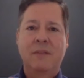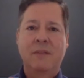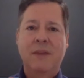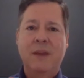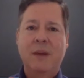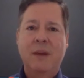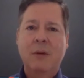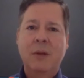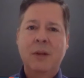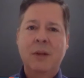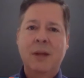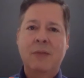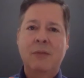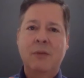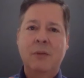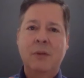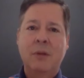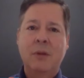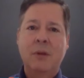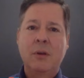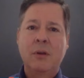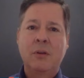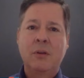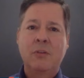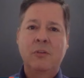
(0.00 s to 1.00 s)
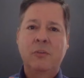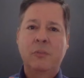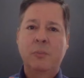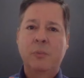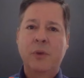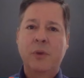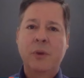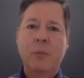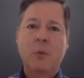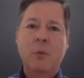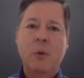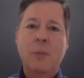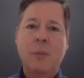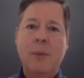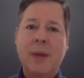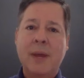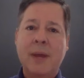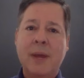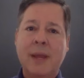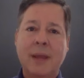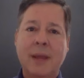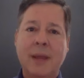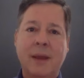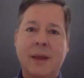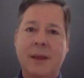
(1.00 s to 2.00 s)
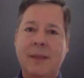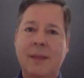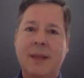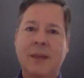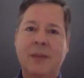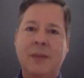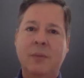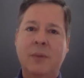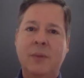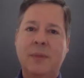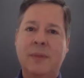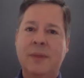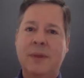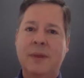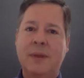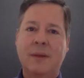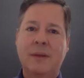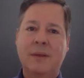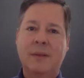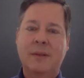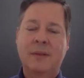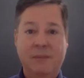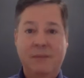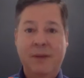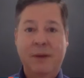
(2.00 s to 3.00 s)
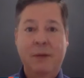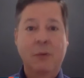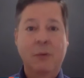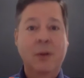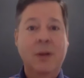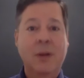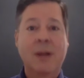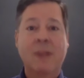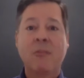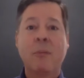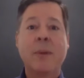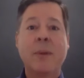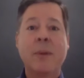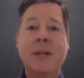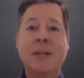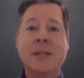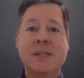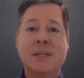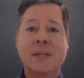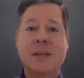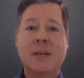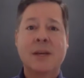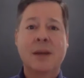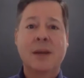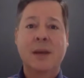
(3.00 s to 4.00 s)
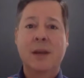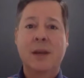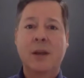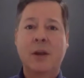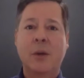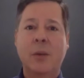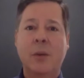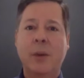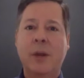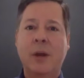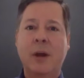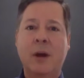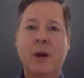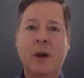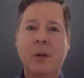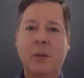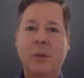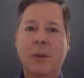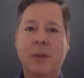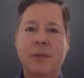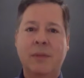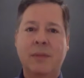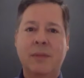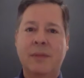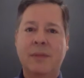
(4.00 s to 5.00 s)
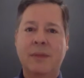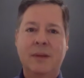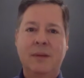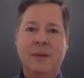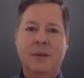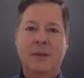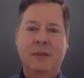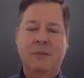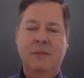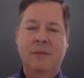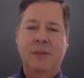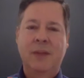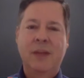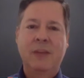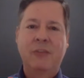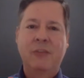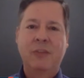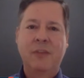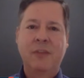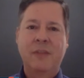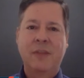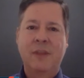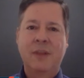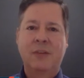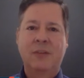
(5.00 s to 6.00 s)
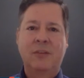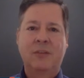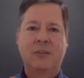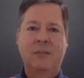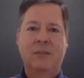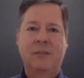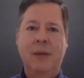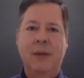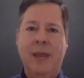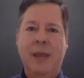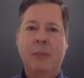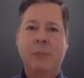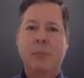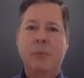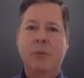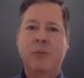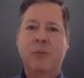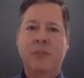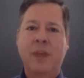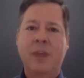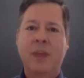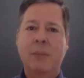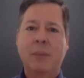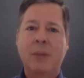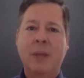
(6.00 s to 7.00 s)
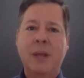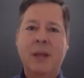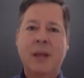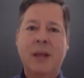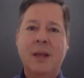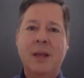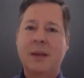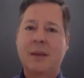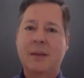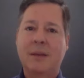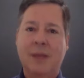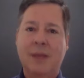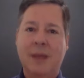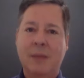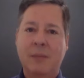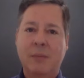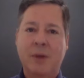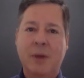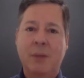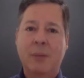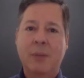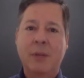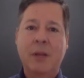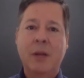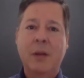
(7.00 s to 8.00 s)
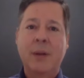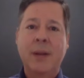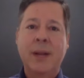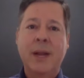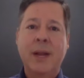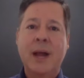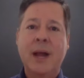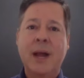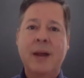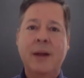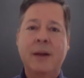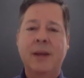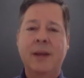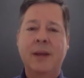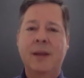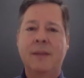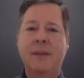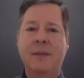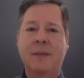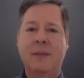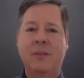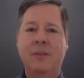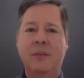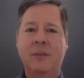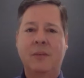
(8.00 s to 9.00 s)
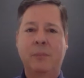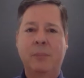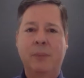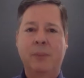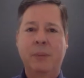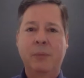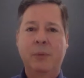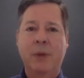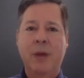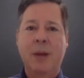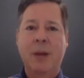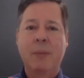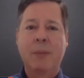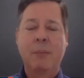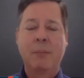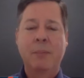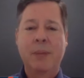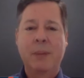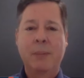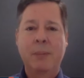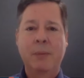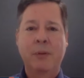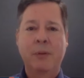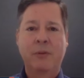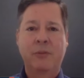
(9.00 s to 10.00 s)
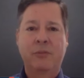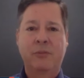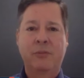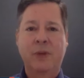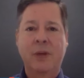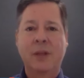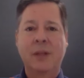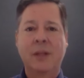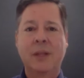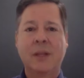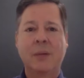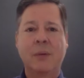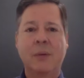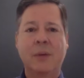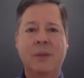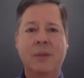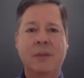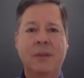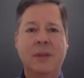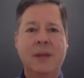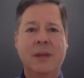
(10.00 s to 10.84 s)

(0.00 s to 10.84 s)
federal level, you can just print more money. And that's what the federal government has done. And here we are with inflation that's eight percent plus and, and probably going higher. And this is a big problem. People are struggling with